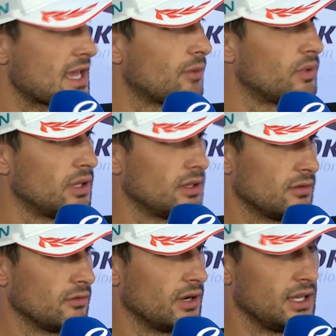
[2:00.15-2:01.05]
happy,
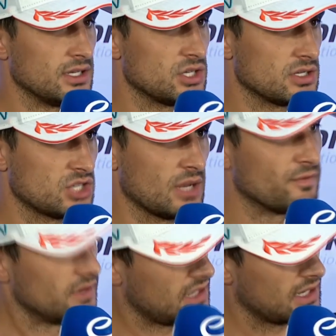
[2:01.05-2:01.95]
really ashamed
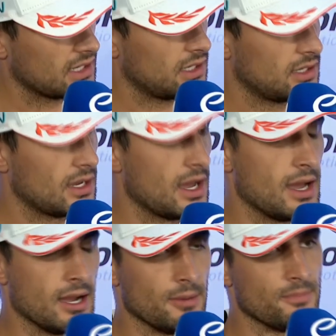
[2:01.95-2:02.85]
for Nick.
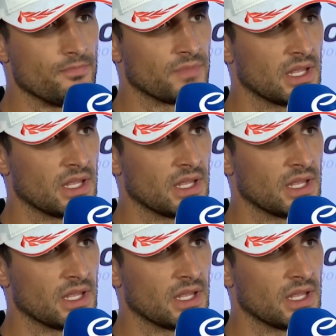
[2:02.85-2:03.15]
In